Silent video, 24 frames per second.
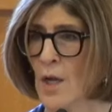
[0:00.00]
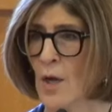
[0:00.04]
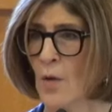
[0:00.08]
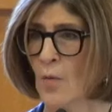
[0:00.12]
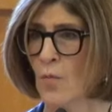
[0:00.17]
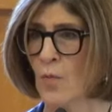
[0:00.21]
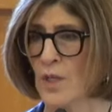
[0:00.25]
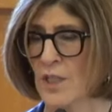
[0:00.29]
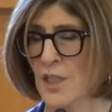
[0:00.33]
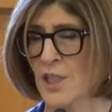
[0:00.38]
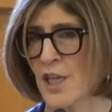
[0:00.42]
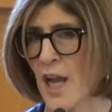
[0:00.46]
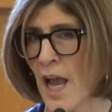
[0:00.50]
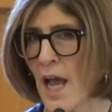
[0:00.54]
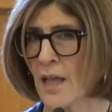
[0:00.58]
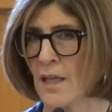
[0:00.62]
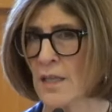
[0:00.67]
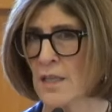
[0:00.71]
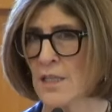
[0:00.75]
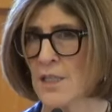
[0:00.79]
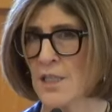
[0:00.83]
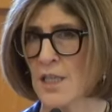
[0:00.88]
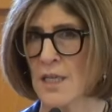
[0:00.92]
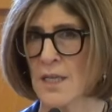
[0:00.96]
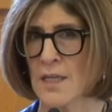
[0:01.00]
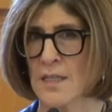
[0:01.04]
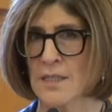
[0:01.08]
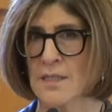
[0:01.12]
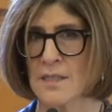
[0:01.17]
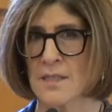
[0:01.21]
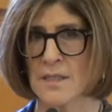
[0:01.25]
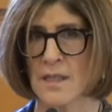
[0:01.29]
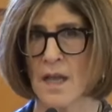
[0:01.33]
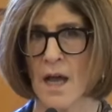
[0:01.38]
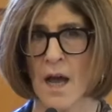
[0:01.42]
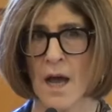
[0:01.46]
what
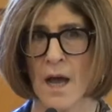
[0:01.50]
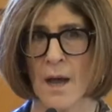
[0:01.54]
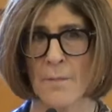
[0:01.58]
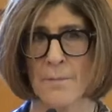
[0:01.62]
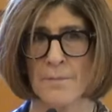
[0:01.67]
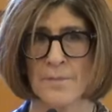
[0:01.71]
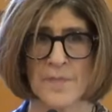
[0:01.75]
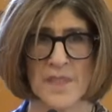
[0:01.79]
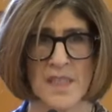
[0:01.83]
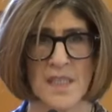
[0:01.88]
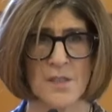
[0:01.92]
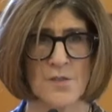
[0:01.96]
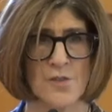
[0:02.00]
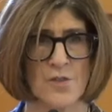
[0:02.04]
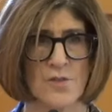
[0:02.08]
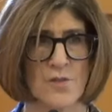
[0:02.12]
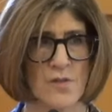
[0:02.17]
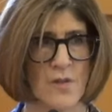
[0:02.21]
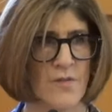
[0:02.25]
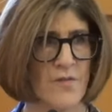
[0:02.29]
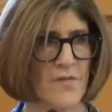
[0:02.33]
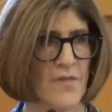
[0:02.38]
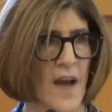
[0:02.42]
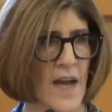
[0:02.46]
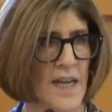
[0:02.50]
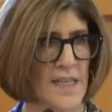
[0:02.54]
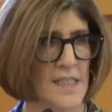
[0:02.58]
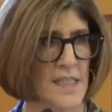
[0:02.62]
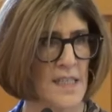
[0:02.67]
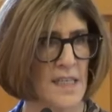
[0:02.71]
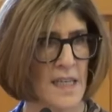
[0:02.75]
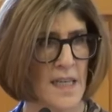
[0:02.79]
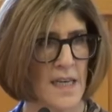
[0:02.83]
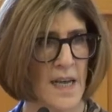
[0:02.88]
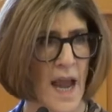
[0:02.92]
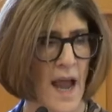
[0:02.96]
challenges um, teachers are
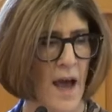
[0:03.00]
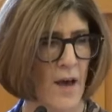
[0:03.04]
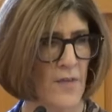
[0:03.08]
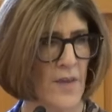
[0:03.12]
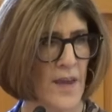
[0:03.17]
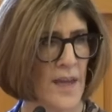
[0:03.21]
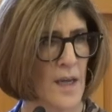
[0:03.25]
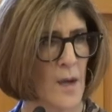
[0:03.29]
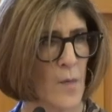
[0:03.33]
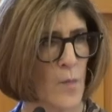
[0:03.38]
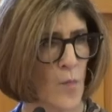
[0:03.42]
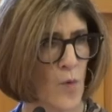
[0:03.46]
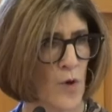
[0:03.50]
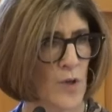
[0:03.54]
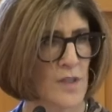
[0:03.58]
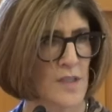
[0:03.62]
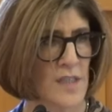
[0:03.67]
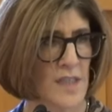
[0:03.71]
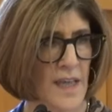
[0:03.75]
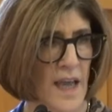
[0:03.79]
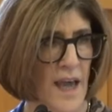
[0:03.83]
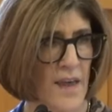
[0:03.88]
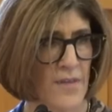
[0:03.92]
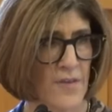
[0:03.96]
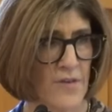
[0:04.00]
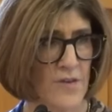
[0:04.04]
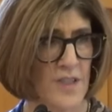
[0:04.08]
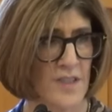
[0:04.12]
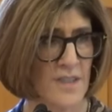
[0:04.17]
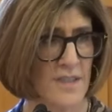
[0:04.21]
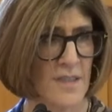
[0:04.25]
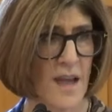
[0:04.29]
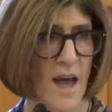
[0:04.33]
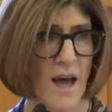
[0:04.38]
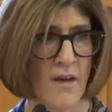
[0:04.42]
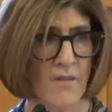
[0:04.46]
finding and how they can work together to
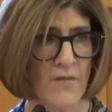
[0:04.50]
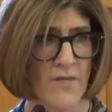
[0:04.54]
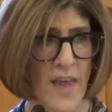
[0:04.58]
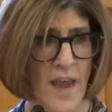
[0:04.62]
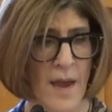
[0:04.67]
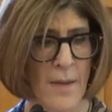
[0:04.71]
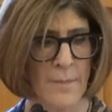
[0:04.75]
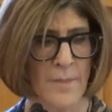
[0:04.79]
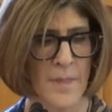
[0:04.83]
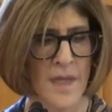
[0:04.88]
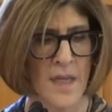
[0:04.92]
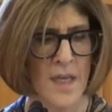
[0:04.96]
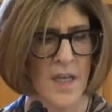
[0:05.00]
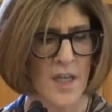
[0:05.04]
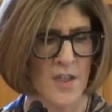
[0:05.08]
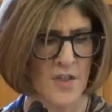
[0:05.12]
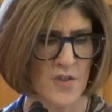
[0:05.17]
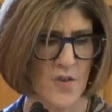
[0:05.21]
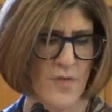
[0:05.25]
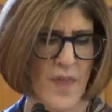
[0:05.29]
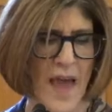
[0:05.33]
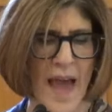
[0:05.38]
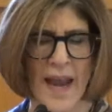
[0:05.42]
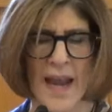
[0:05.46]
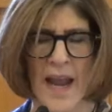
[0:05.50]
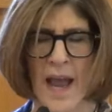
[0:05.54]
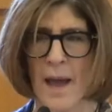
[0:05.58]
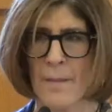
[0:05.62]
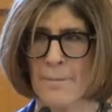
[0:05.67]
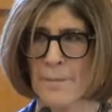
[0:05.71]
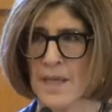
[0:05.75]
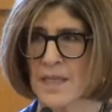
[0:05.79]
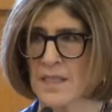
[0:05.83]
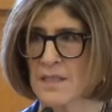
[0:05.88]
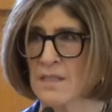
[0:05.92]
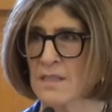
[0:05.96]
solve them so that
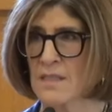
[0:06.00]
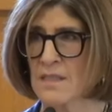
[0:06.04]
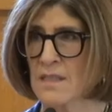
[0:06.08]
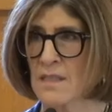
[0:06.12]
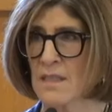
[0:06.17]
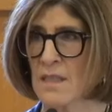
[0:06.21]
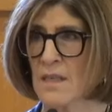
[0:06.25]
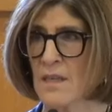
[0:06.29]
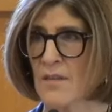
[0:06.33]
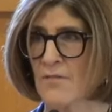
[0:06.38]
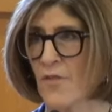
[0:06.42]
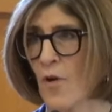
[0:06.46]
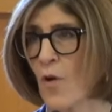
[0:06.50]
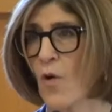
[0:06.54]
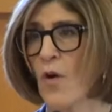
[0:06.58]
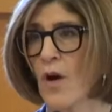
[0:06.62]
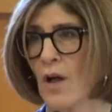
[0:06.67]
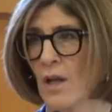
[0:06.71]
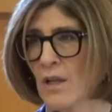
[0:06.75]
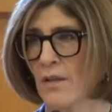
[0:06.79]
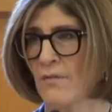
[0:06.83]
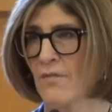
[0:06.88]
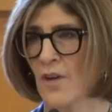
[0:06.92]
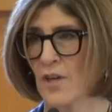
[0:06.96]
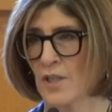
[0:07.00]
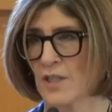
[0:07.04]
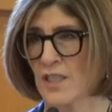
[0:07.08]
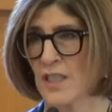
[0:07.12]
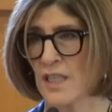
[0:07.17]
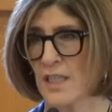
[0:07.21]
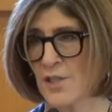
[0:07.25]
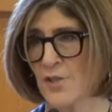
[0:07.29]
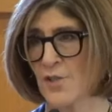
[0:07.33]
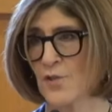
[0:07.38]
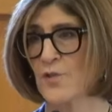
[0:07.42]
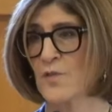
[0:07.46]
happens for all of our
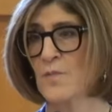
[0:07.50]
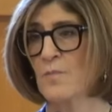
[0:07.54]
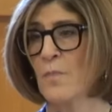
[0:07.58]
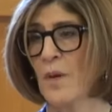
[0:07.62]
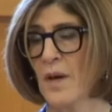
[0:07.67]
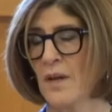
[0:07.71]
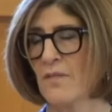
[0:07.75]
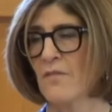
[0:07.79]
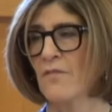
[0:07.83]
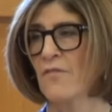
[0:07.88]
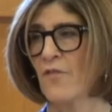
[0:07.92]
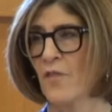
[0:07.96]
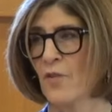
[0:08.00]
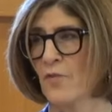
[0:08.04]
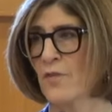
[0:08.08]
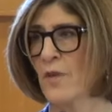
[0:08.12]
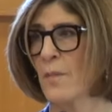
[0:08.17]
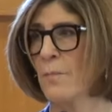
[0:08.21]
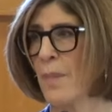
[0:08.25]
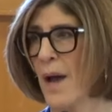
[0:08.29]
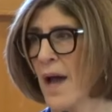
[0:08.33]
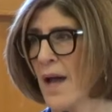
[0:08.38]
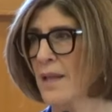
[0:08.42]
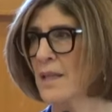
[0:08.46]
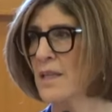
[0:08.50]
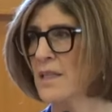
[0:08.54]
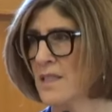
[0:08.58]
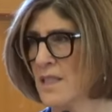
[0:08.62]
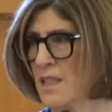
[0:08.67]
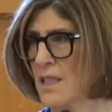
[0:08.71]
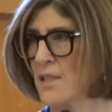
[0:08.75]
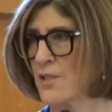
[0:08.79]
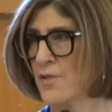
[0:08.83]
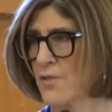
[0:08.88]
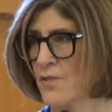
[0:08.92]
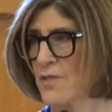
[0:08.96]
teachers, but for the pilot
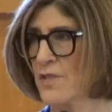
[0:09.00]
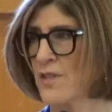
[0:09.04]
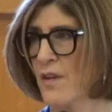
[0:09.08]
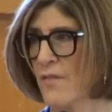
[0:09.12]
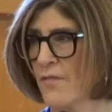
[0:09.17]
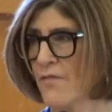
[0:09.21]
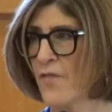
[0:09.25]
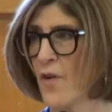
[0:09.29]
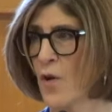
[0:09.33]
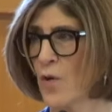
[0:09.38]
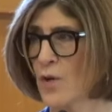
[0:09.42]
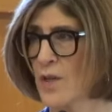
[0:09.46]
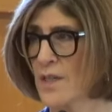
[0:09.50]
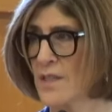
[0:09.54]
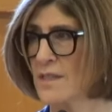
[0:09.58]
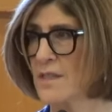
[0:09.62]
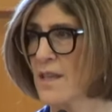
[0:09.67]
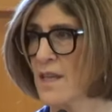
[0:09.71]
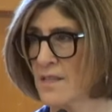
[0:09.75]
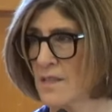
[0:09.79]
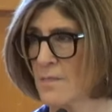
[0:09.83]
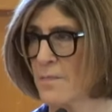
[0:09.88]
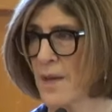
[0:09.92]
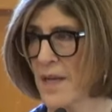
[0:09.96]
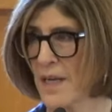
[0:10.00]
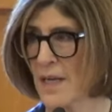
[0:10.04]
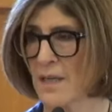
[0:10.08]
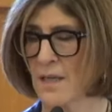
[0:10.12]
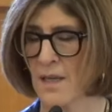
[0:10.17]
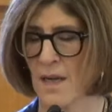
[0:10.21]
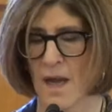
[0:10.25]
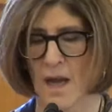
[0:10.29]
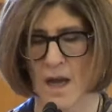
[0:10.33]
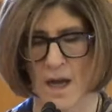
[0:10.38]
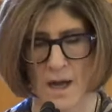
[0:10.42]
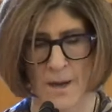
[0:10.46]
teachers, their focus has been
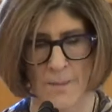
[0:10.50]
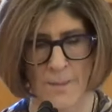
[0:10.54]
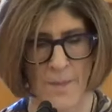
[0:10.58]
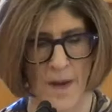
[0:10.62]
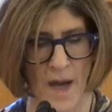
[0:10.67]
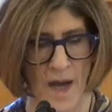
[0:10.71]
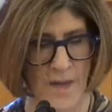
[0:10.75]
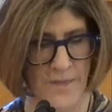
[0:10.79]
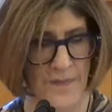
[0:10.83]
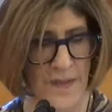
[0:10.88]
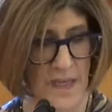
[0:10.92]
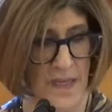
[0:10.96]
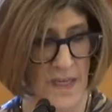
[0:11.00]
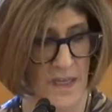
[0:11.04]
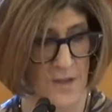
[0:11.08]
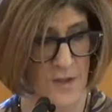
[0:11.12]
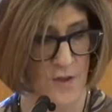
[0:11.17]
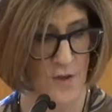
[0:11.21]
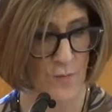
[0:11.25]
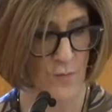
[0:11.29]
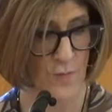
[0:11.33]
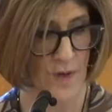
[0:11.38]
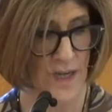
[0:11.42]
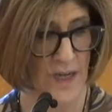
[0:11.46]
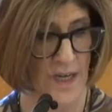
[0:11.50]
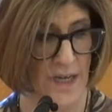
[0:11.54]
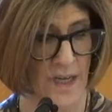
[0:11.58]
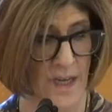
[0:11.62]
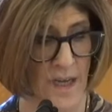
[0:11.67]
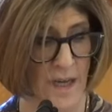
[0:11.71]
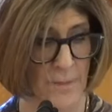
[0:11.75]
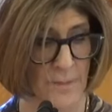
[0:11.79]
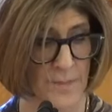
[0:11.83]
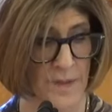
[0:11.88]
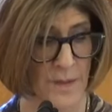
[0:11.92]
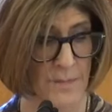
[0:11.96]
um, on the Into Reading
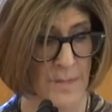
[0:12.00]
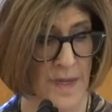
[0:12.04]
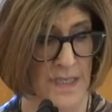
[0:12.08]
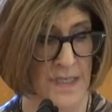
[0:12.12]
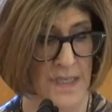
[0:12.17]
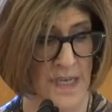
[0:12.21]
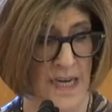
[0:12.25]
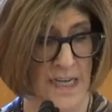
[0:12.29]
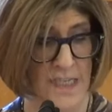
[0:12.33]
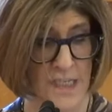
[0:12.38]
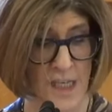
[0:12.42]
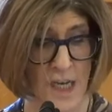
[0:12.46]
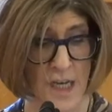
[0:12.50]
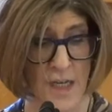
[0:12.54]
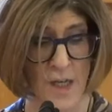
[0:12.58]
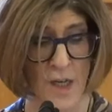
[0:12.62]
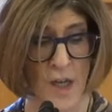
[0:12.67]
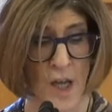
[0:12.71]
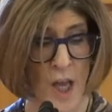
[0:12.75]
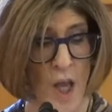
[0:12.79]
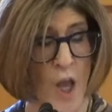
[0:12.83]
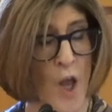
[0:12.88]
implementation.